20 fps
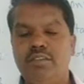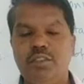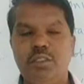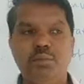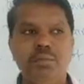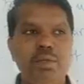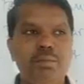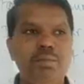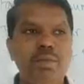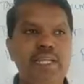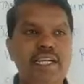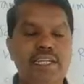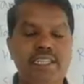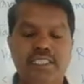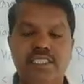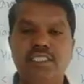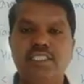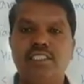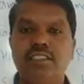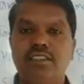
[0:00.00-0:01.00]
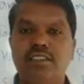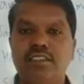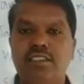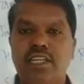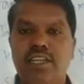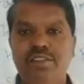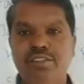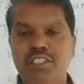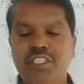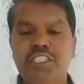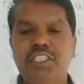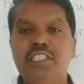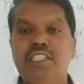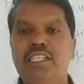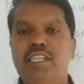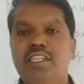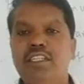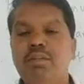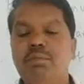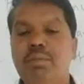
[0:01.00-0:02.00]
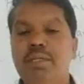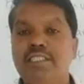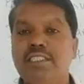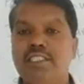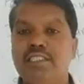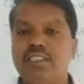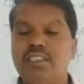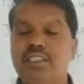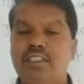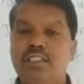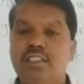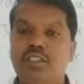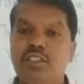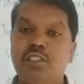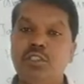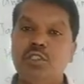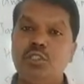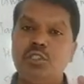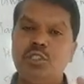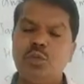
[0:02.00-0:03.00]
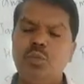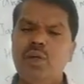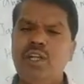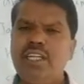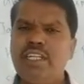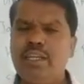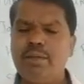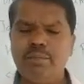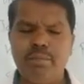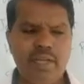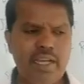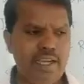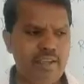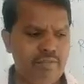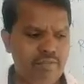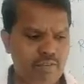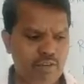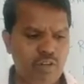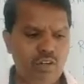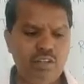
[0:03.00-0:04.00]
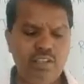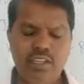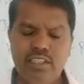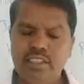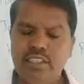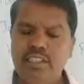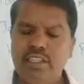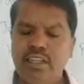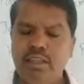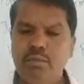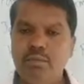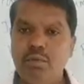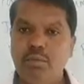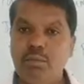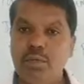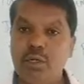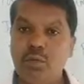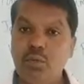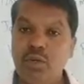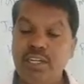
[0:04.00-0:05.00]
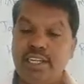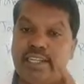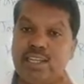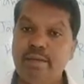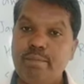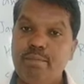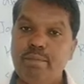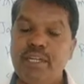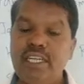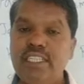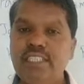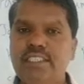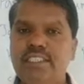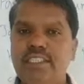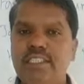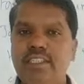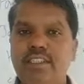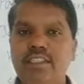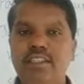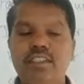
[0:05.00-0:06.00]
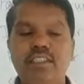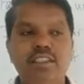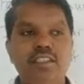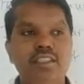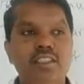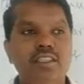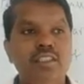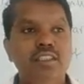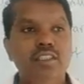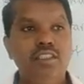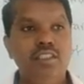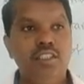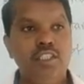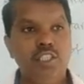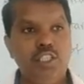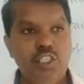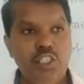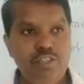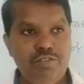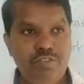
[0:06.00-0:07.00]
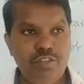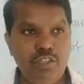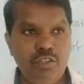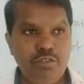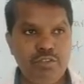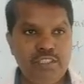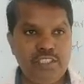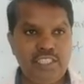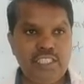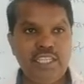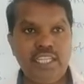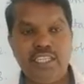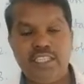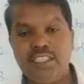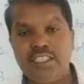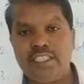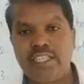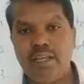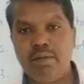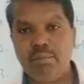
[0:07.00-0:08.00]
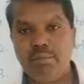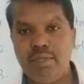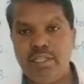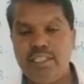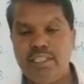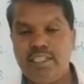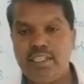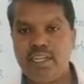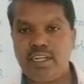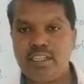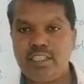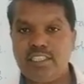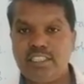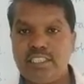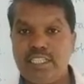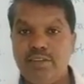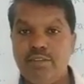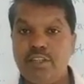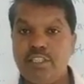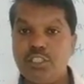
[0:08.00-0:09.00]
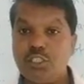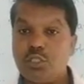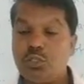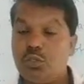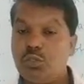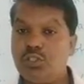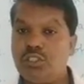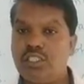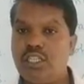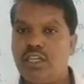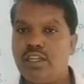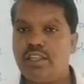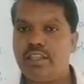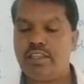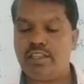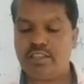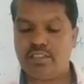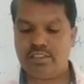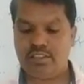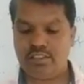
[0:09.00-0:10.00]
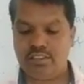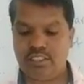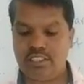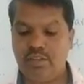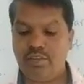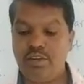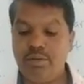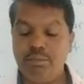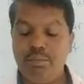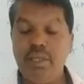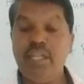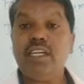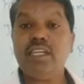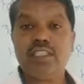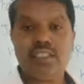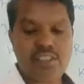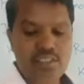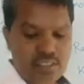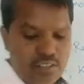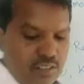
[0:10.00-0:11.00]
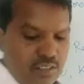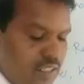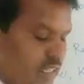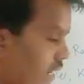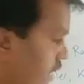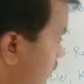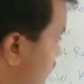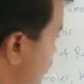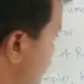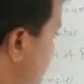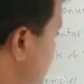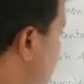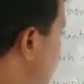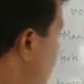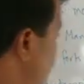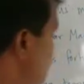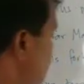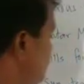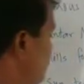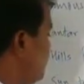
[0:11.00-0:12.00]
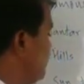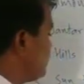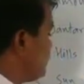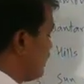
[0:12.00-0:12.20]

with my parents, I visited there the places. So one temple, I forgot that the name, but one temple is there. If you visit that the temple, there are the 7 stones are there, 7 pillars. Actually 7 pillars